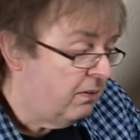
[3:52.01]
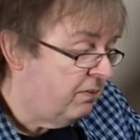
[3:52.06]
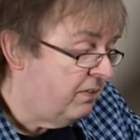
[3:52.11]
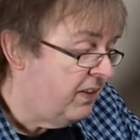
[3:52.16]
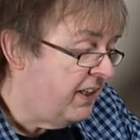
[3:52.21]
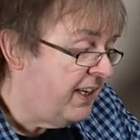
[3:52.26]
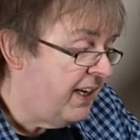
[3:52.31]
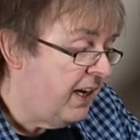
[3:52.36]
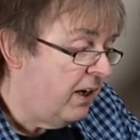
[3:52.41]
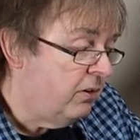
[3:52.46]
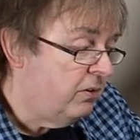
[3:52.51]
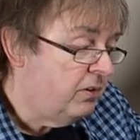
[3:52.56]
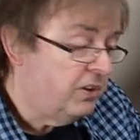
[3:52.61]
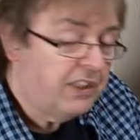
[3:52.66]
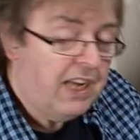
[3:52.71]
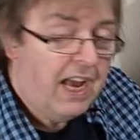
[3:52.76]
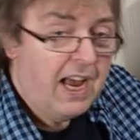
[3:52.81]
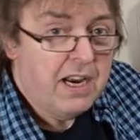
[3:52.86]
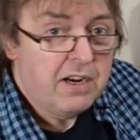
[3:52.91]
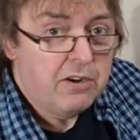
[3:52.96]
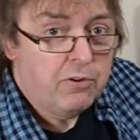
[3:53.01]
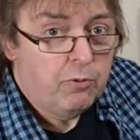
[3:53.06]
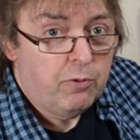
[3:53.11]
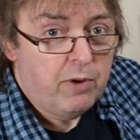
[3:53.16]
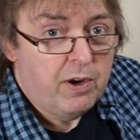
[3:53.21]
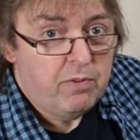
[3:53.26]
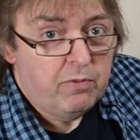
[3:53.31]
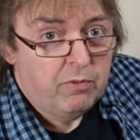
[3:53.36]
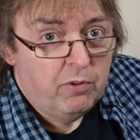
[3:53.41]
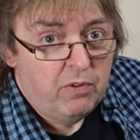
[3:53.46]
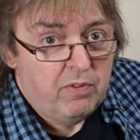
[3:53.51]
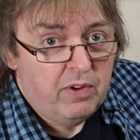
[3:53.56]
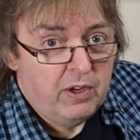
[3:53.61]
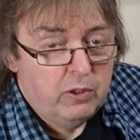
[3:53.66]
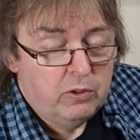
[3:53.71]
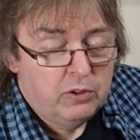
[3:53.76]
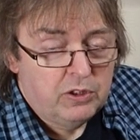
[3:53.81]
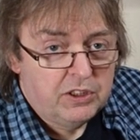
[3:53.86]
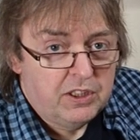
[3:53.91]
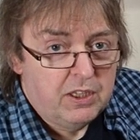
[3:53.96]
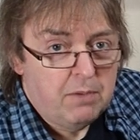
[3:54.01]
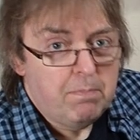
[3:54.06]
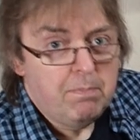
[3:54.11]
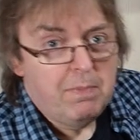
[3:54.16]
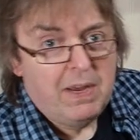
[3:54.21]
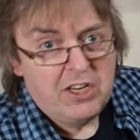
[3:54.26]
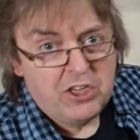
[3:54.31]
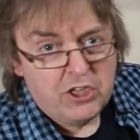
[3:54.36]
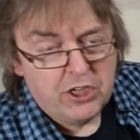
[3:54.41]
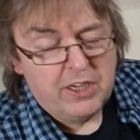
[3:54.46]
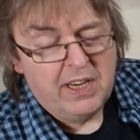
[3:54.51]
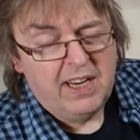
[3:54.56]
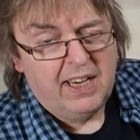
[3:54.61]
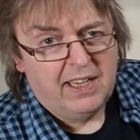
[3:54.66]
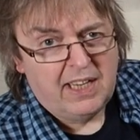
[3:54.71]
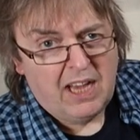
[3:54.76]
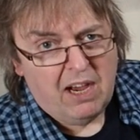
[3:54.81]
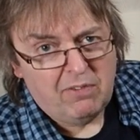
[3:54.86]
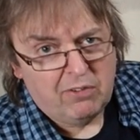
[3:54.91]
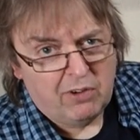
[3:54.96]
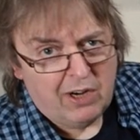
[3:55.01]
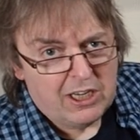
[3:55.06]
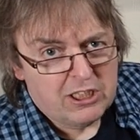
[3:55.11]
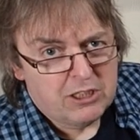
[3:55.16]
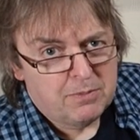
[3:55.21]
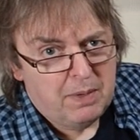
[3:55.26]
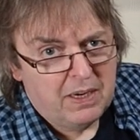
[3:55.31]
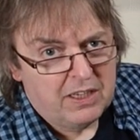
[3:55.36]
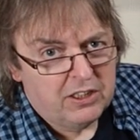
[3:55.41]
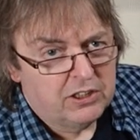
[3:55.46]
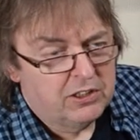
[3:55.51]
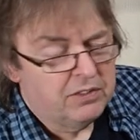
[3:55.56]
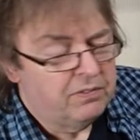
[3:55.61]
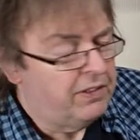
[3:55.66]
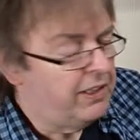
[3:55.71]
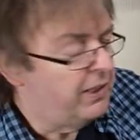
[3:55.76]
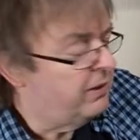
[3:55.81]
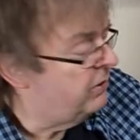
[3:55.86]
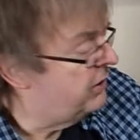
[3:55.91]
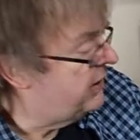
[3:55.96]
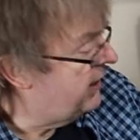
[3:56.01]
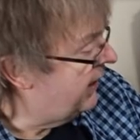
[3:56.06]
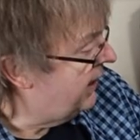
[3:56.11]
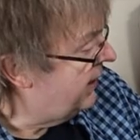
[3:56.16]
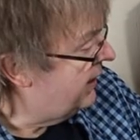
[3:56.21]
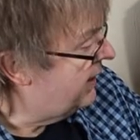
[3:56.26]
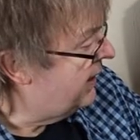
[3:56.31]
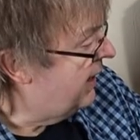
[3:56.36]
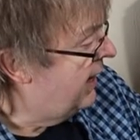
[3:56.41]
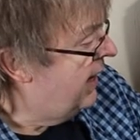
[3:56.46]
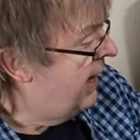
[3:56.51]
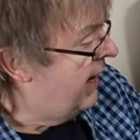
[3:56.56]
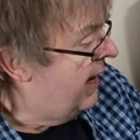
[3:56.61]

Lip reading: videos and written reviews that mention it, cover aspects of using it.